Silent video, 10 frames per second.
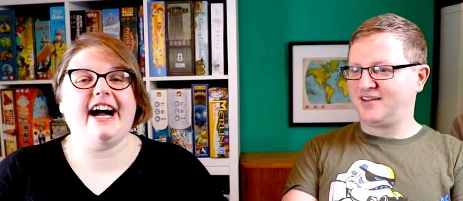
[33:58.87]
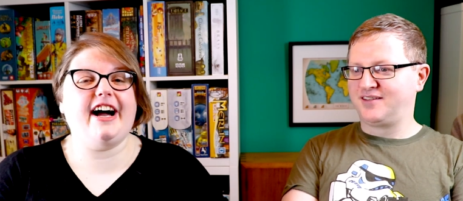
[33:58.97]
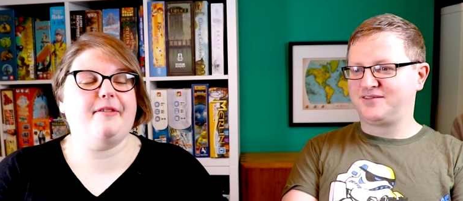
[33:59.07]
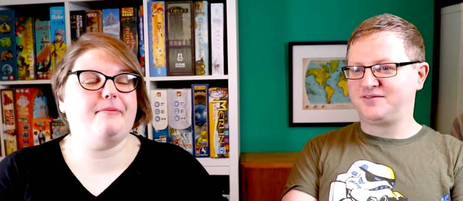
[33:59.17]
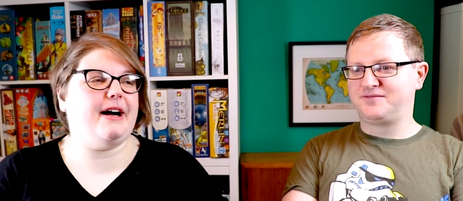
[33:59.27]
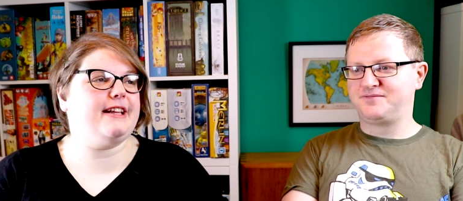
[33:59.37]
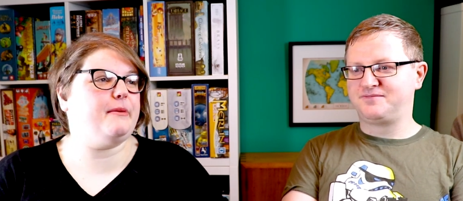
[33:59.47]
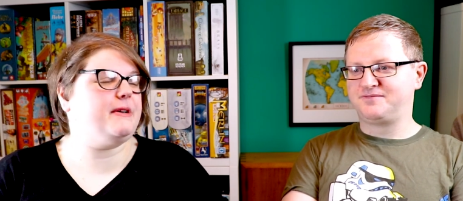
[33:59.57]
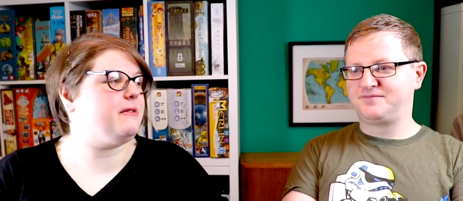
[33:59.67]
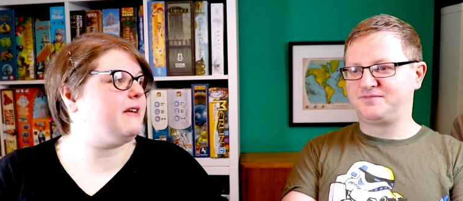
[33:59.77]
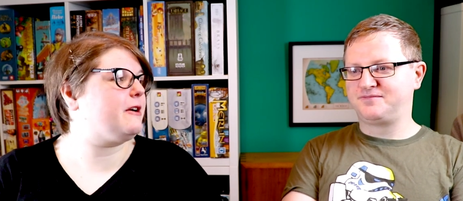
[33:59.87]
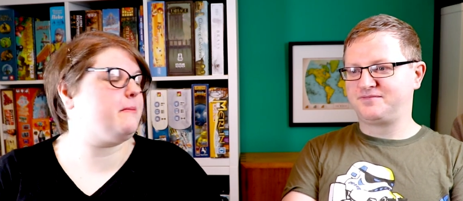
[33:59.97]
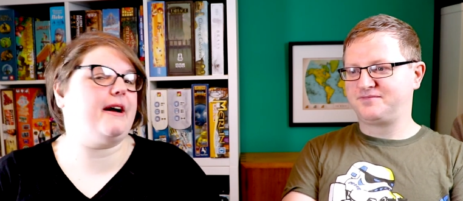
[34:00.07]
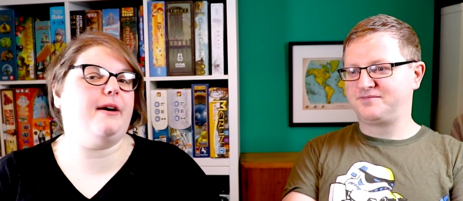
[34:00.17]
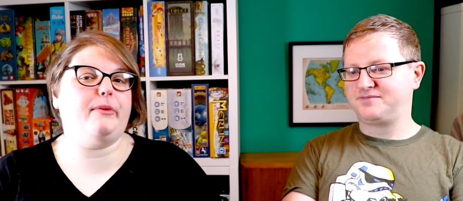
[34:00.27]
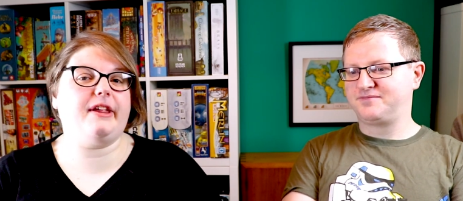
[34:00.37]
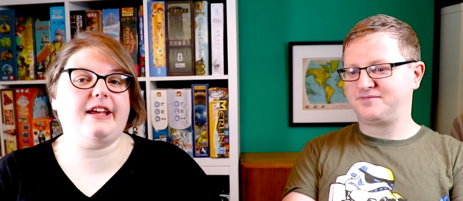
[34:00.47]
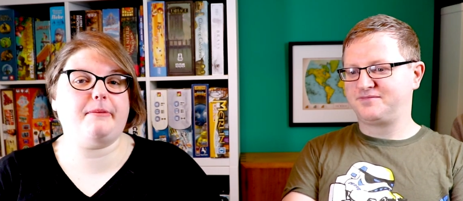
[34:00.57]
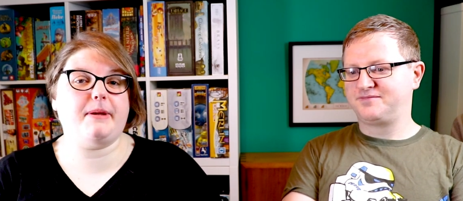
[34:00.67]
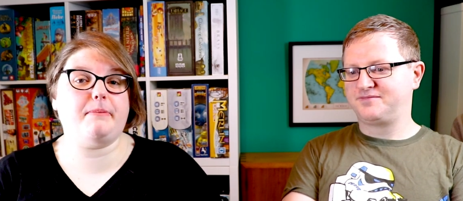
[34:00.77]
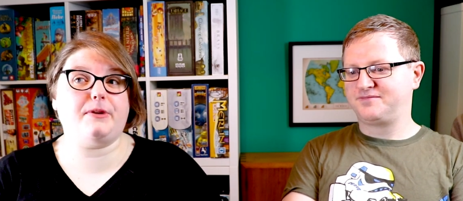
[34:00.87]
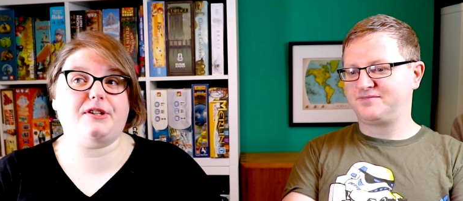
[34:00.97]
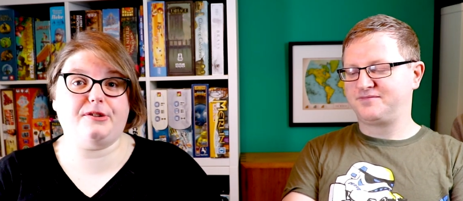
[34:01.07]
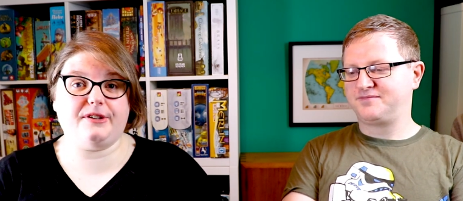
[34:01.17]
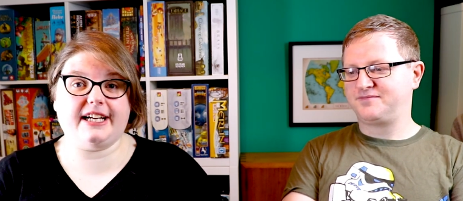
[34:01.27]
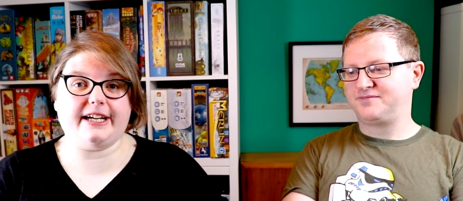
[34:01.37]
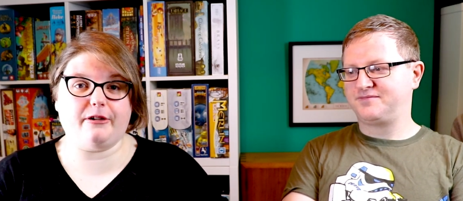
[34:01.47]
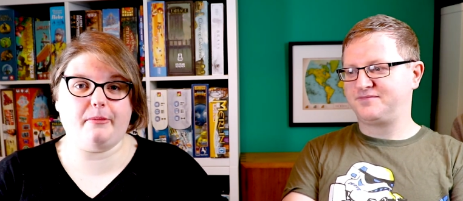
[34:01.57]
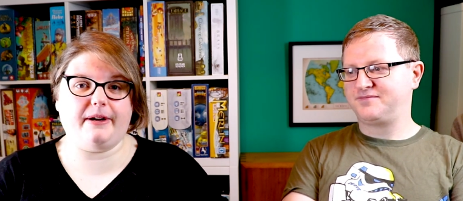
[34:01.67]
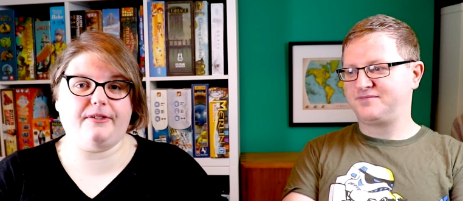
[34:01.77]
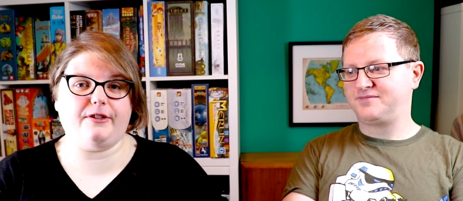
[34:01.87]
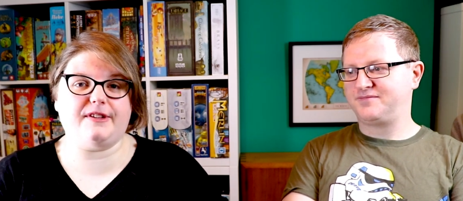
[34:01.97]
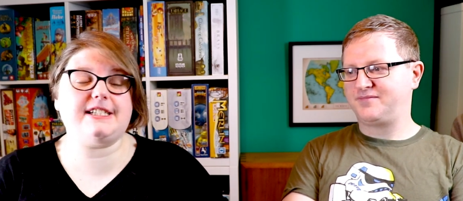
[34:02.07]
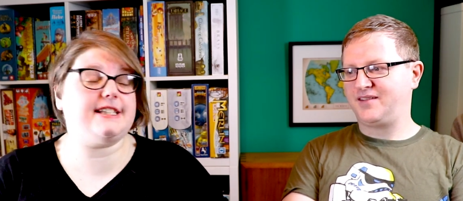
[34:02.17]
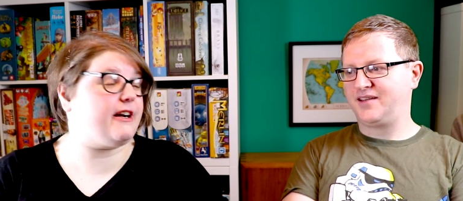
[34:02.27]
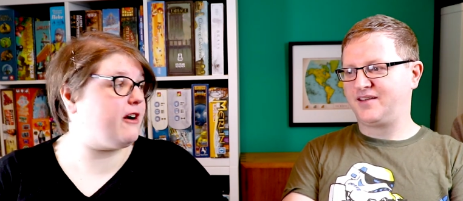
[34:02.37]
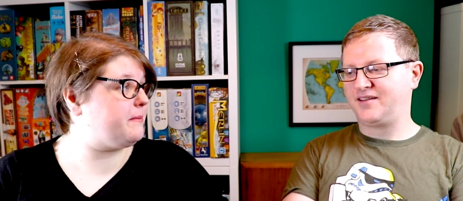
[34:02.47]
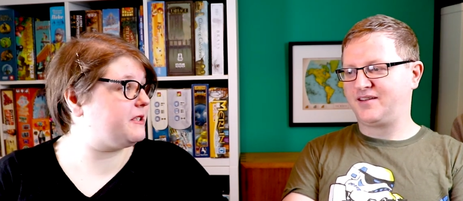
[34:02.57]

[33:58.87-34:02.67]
Speaker 1: Um, and that we don't hear about and we think people should hear about. So this is our